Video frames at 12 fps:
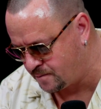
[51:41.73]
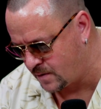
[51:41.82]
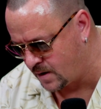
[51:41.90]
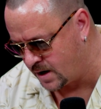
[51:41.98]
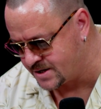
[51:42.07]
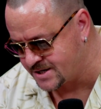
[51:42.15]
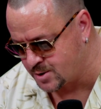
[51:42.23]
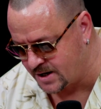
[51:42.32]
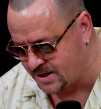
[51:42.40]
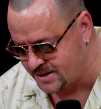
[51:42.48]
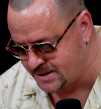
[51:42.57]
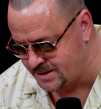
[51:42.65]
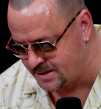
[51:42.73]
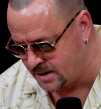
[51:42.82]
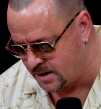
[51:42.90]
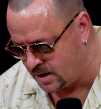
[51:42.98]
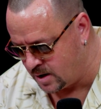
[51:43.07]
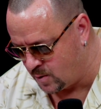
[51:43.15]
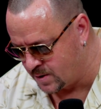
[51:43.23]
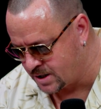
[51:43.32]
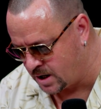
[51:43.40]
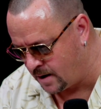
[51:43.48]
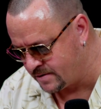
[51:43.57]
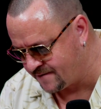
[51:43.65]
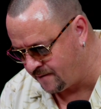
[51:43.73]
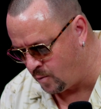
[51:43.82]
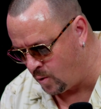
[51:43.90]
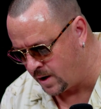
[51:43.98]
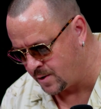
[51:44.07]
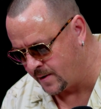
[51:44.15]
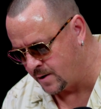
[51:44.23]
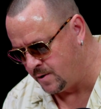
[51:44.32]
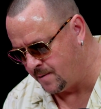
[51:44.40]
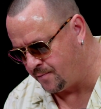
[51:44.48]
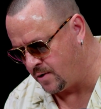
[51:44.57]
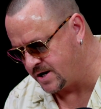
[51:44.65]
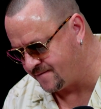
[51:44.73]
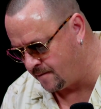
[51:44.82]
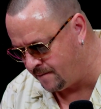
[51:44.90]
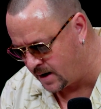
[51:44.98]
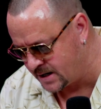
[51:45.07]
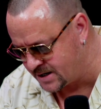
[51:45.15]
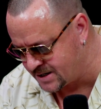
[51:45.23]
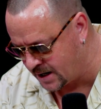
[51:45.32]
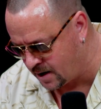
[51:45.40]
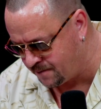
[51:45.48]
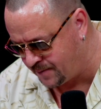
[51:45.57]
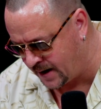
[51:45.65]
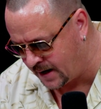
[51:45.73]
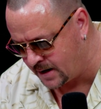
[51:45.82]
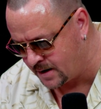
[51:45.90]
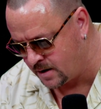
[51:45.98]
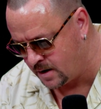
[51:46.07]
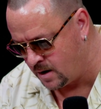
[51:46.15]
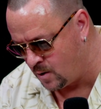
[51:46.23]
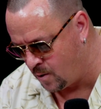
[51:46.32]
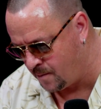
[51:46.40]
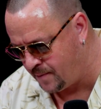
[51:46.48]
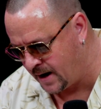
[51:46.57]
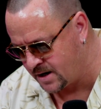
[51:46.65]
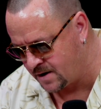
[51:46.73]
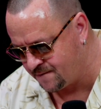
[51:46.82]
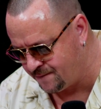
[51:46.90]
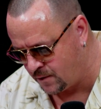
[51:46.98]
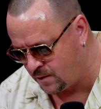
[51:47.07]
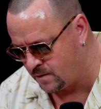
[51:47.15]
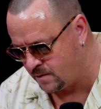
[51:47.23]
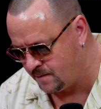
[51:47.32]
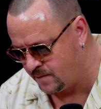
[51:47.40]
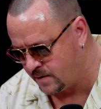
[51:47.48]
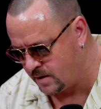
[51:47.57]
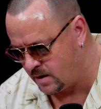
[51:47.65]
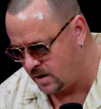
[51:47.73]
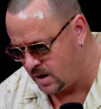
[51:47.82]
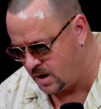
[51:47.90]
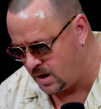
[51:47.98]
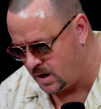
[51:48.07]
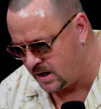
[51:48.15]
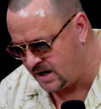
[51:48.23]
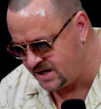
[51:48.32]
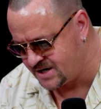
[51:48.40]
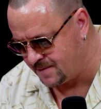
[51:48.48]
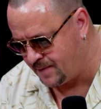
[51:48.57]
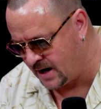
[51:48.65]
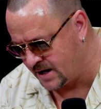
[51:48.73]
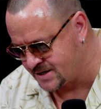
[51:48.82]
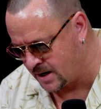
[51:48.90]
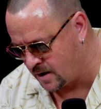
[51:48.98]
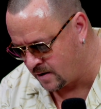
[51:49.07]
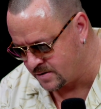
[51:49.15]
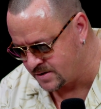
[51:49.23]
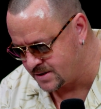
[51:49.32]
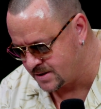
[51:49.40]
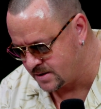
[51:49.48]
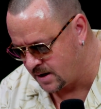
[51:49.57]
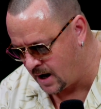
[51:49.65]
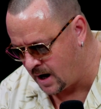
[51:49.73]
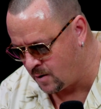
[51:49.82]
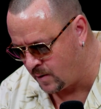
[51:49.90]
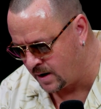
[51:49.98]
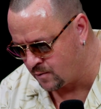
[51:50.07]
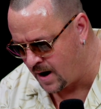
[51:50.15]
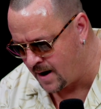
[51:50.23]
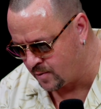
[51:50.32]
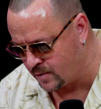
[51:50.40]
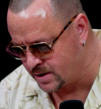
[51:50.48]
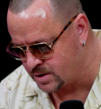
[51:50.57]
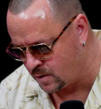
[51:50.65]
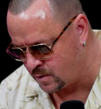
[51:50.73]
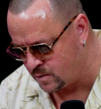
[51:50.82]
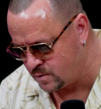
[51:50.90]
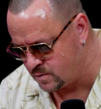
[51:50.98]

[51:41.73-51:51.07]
A stress which comes from wondering who to press for monies yet unpaid or paid in full. Easy pass errors, highway robbery toll.